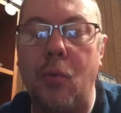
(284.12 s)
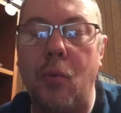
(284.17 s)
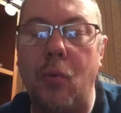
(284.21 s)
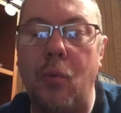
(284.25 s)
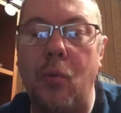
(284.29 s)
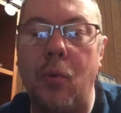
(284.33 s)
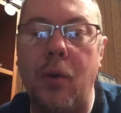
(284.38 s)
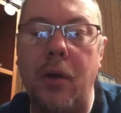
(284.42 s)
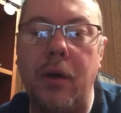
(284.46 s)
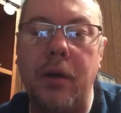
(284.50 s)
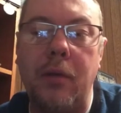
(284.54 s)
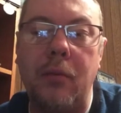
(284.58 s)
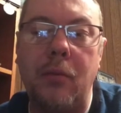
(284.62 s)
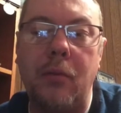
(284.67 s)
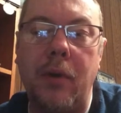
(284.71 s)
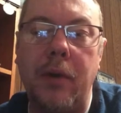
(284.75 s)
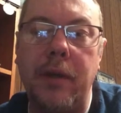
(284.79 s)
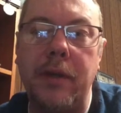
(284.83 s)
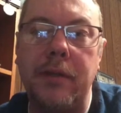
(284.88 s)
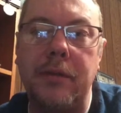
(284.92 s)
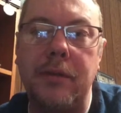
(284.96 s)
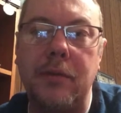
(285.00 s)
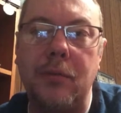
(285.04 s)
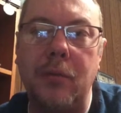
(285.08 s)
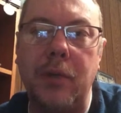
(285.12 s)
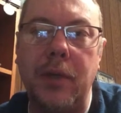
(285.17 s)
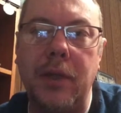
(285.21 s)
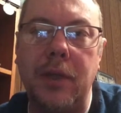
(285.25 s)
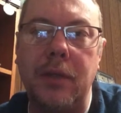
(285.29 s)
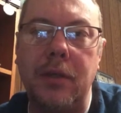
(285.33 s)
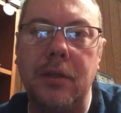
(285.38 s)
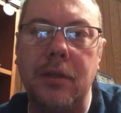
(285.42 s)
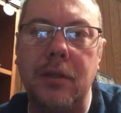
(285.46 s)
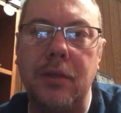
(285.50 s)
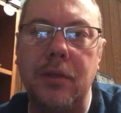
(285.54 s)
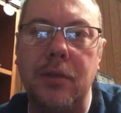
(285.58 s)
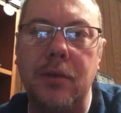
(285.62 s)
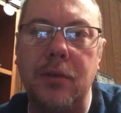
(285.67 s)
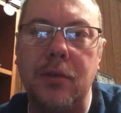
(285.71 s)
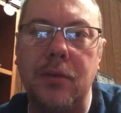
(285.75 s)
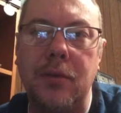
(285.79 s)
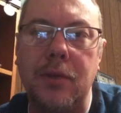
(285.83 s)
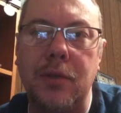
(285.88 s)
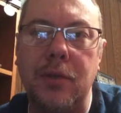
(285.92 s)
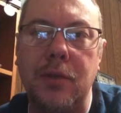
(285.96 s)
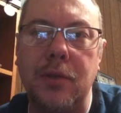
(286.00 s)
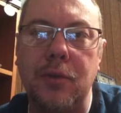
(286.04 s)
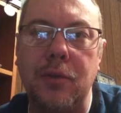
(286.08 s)
what is it we can do
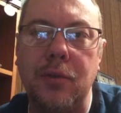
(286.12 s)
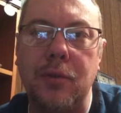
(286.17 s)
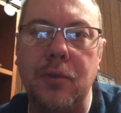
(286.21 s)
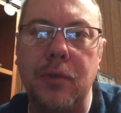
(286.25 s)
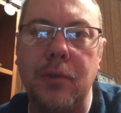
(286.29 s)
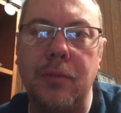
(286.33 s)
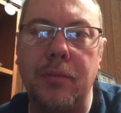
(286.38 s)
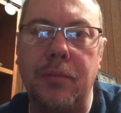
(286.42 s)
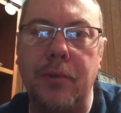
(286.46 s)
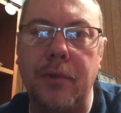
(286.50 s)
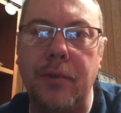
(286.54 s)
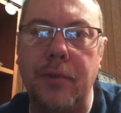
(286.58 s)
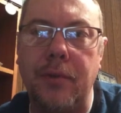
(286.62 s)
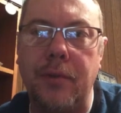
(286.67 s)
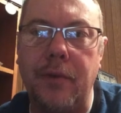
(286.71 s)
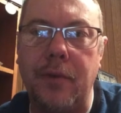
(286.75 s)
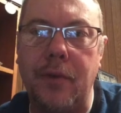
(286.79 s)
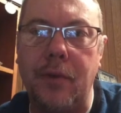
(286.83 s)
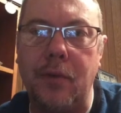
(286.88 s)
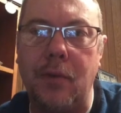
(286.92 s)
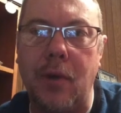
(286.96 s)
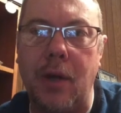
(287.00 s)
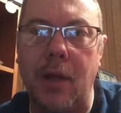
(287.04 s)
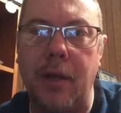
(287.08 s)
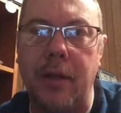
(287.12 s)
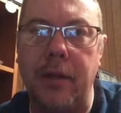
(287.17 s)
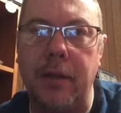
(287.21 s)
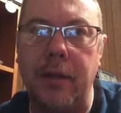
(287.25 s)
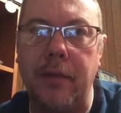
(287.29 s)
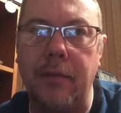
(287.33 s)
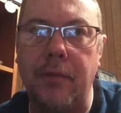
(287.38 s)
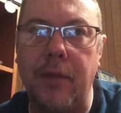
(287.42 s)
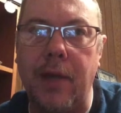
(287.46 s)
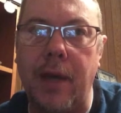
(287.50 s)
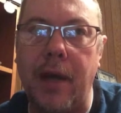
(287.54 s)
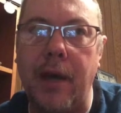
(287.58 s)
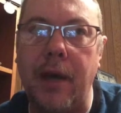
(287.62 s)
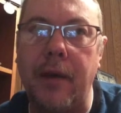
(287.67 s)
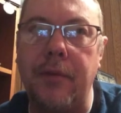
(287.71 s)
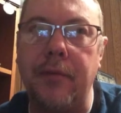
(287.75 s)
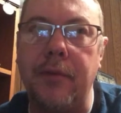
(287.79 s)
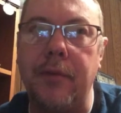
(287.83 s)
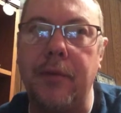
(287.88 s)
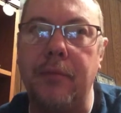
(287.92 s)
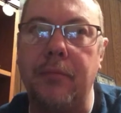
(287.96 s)
to improve their quality of life,